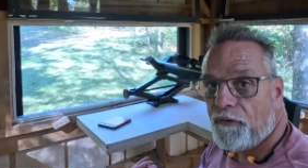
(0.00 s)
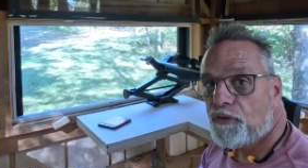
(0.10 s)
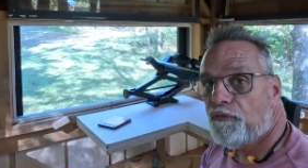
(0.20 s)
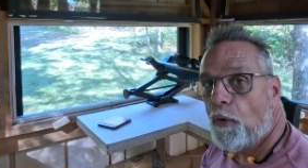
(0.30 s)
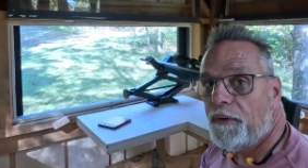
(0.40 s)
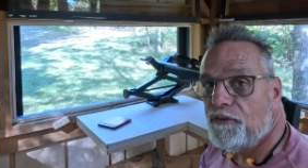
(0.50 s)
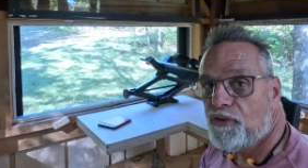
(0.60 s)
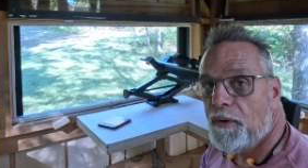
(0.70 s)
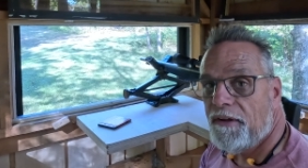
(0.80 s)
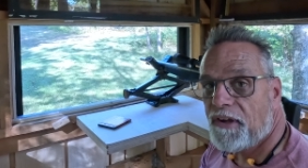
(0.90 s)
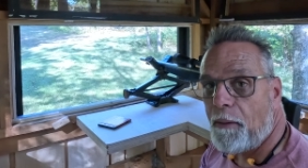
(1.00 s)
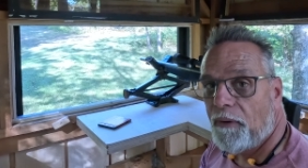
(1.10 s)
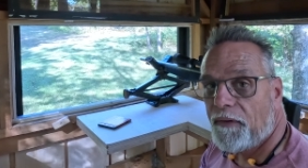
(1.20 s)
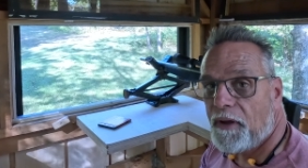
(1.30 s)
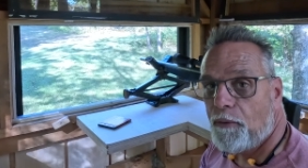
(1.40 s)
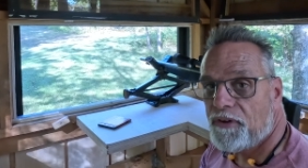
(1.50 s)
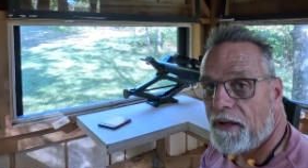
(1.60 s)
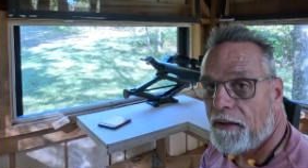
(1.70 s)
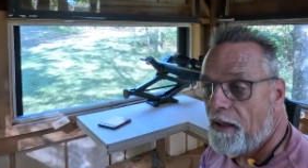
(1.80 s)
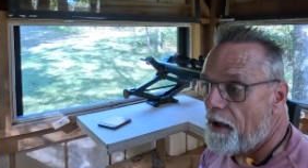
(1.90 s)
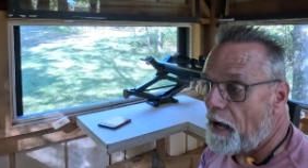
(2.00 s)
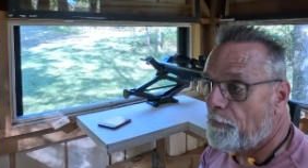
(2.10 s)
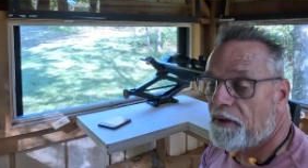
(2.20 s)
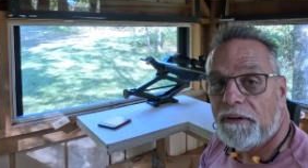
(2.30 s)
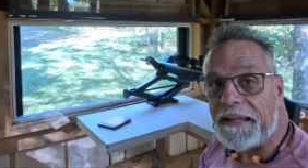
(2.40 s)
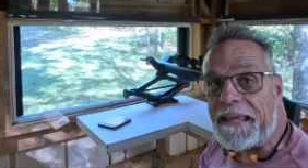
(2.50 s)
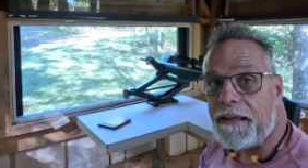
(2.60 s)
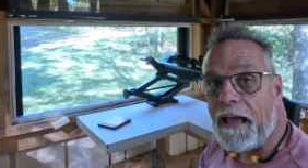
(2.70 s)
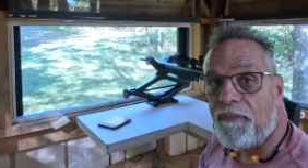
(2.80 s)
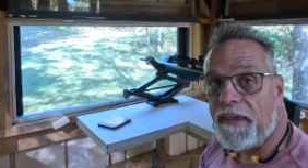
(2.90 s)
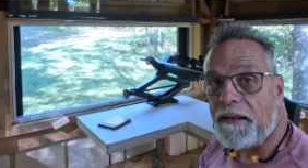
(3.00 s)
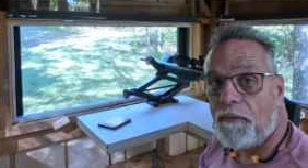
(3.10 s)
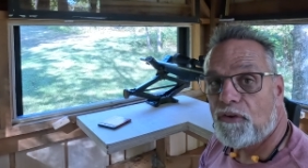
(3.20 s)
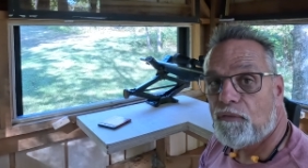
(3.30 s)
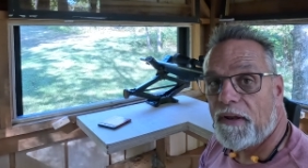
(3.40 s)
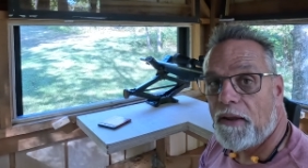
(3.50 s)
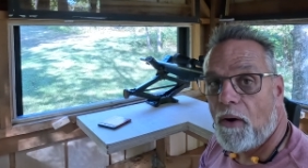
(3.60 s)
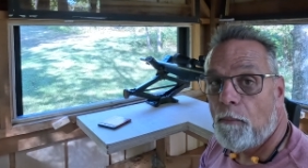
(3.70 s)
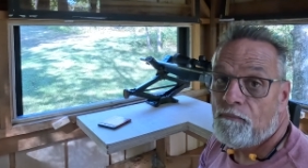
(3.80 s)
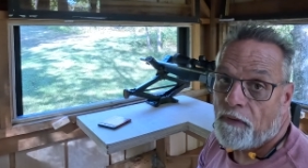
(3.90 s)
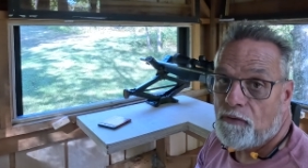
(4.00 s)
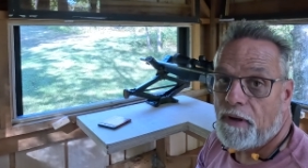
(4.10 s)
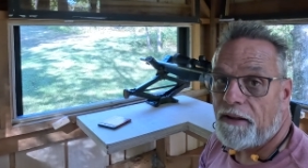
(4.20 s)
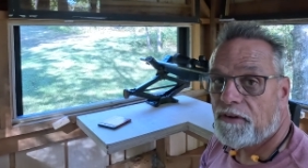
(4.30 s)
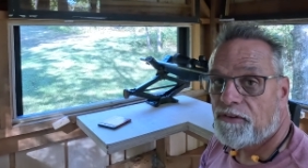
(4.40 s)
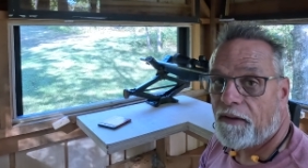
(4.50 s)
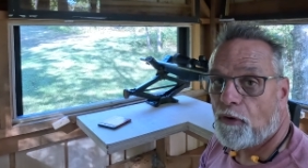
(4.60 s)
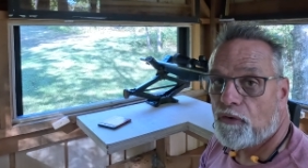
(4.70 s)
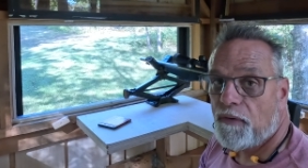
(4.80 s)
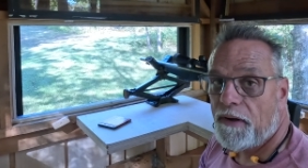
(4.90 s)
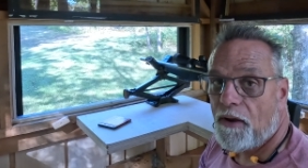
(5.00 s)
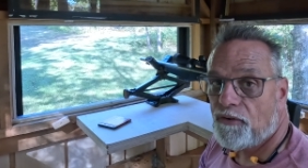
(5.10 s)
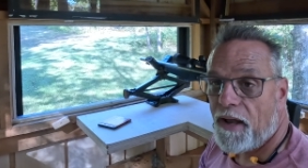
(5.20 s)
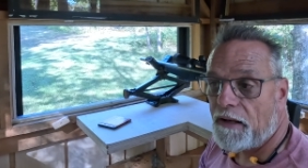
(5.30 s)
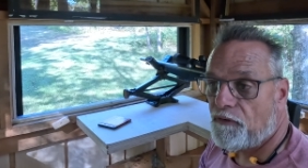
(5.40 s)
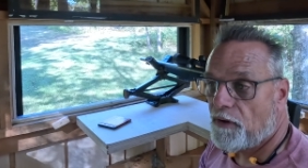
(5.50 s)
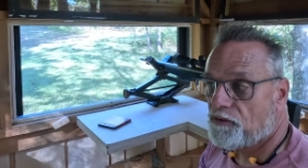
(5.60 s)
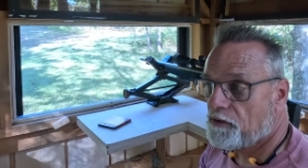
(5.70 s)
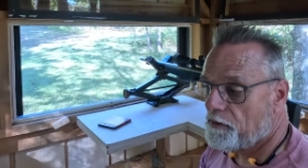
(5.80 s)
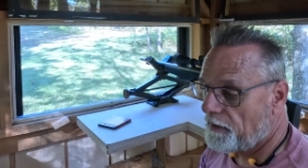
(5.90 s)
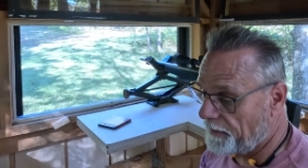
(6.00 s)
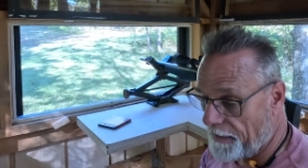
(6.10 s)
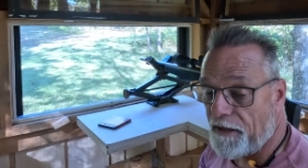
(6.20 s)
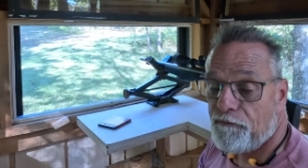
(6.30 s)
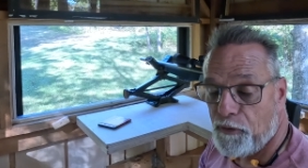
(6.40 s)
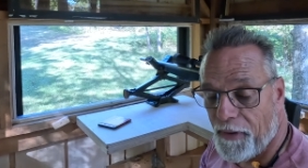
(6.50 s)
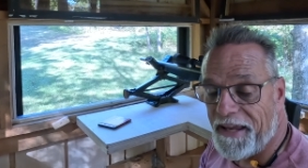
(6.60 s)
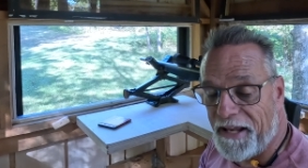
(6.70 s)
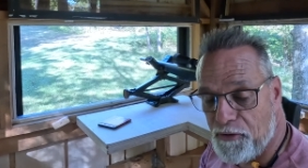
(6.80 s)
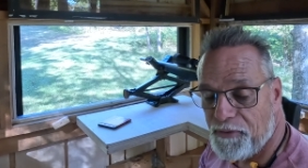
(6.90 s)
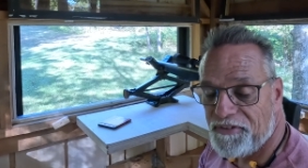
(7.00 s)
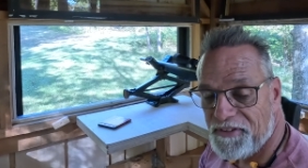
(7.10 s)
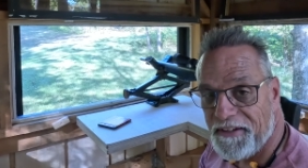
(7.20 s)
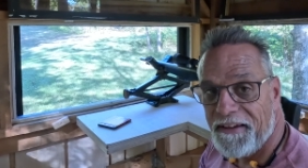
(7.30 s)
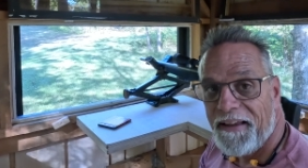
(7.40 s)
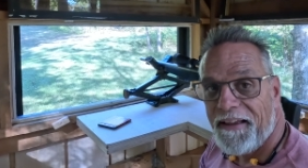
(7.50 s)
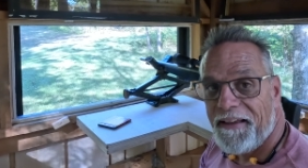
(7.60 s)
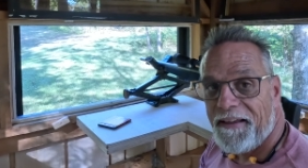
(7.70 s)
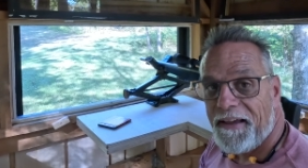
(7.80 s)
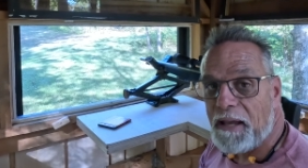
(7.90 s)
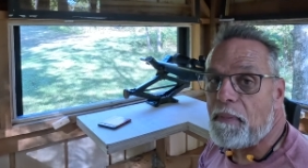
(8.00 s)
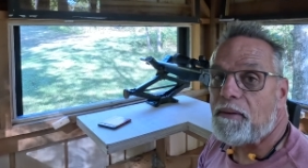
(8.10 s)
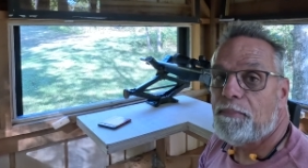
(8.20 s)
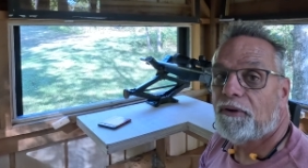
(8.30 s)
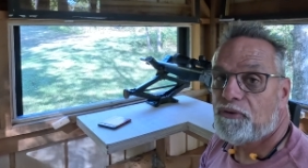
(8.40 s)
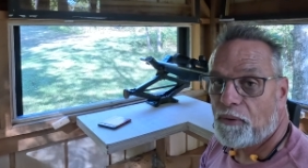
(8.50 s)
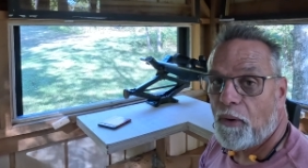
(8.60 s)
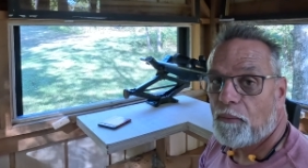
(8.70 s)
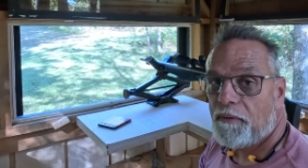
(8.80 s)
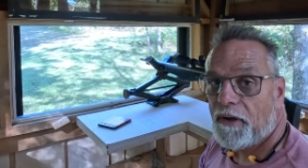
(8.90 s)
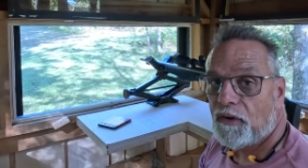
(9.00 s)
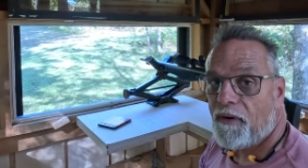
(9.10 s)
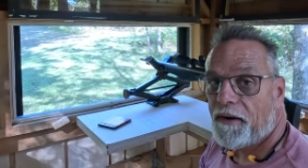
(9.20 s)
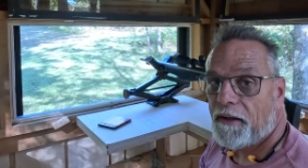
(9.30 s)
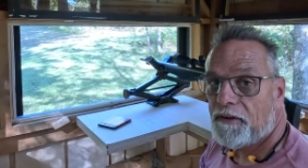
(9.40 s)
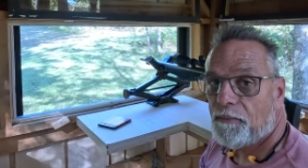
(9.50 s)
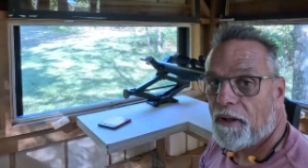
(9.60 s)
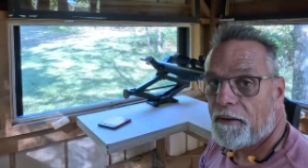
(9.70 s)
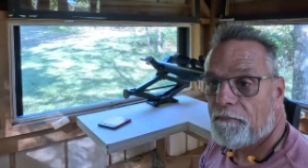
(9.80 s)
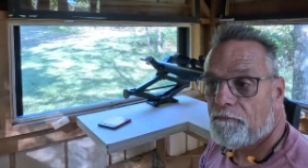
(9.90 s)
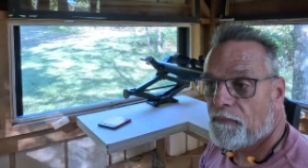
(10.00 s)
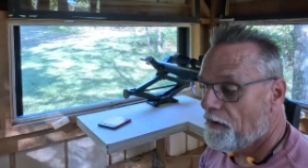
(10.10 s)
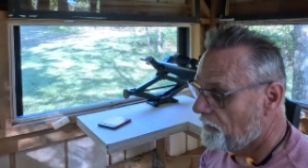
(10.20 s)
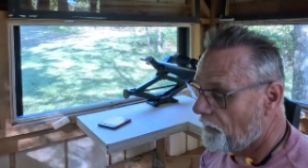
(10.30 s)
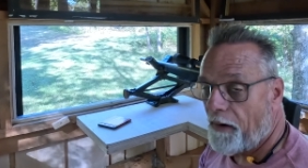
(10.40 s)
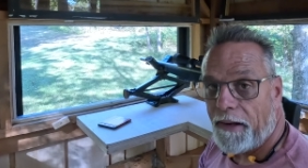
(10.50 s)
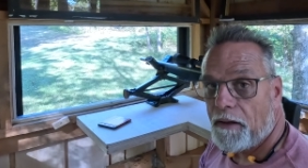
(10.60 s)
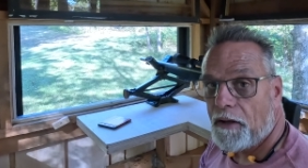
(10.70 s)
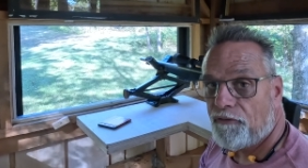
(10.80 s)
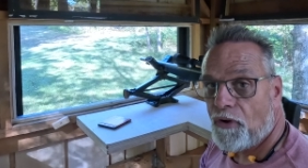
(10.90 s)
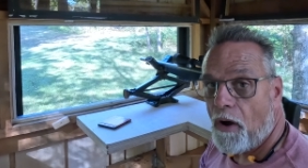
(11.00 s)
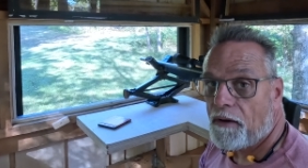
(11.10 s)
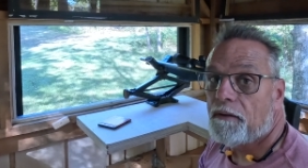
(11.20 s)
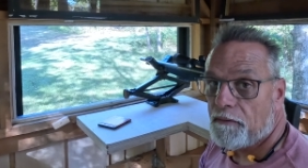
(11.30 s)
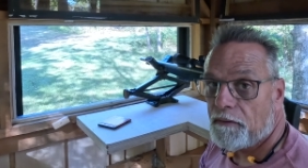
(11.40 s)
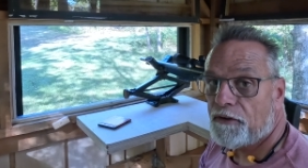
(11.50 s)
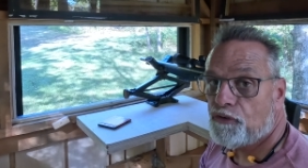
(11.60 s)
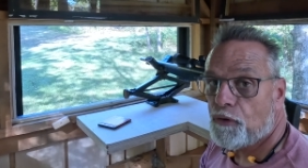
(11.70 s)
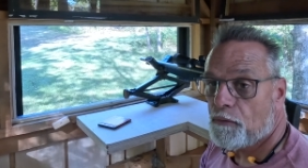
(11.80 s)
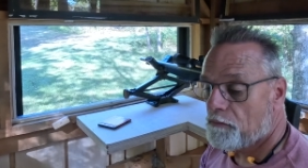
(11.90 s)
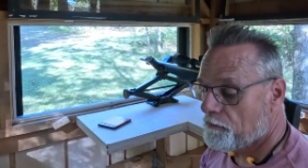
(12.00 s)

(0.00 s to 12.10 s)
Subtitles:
this folding shooting table that goes in it. I'll put a link at the end of this video. You guys can check those videos out if you're interested and maybe build your own elevated hunting blind. All right, enough talk. Let's shoot.